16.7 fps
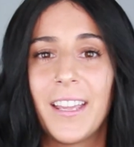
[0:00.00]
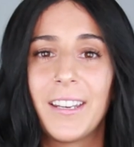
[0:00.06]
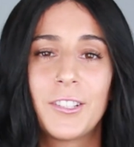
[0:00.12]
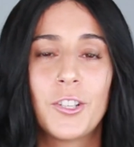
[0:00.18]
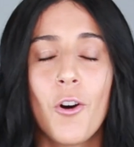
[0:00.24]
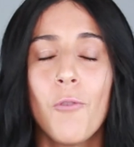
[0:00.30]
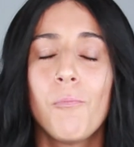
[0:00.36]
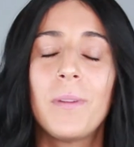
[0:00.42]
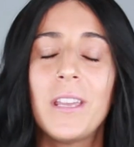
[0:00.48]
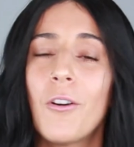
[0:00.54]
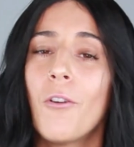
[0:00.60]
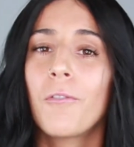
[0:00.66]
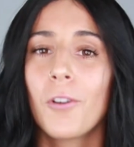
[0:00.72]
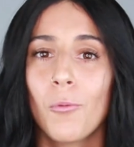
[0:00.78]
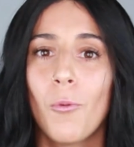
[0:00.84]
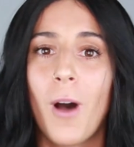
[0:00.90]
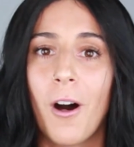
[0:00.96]
Don't be
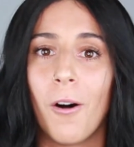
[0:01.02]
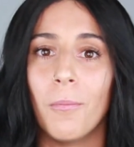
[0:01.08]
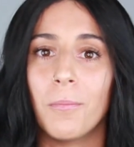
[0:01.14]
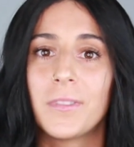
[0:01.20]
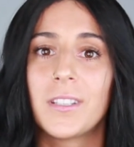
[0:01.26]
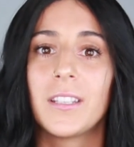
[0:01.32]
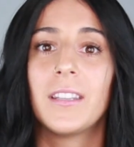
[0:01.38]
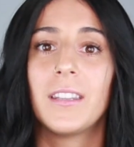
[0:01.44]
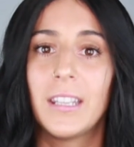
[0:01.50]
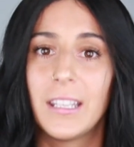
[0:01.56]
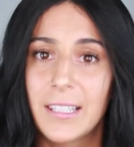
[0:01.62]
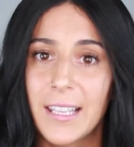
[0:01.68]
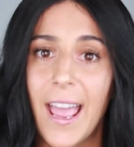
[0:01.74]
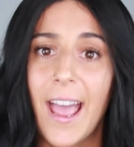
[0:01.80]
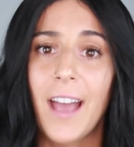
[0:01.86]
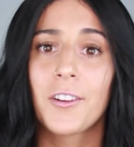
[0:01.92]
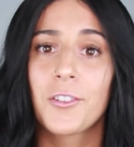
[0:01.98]
overwhelmed. It's
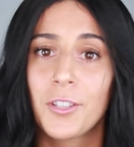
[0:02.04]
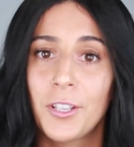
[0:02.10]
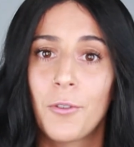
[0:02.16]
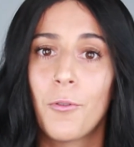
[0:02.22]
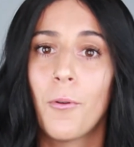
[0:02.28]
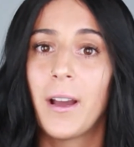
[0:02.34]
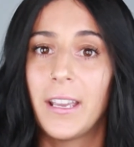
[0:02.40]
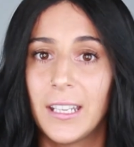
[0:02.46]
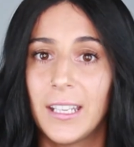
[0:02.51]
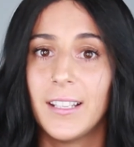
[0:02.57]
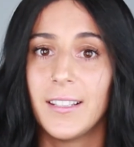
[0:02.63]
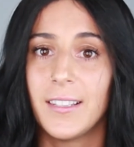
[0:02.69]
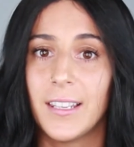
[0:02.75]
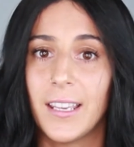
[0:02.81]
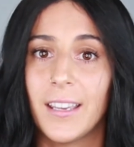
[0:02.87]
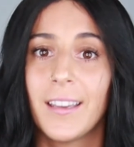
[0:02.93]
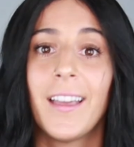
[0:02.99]
actually quite
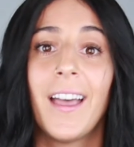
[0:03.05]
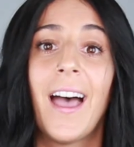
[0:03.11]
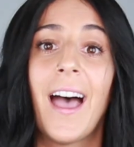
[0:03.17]
easy.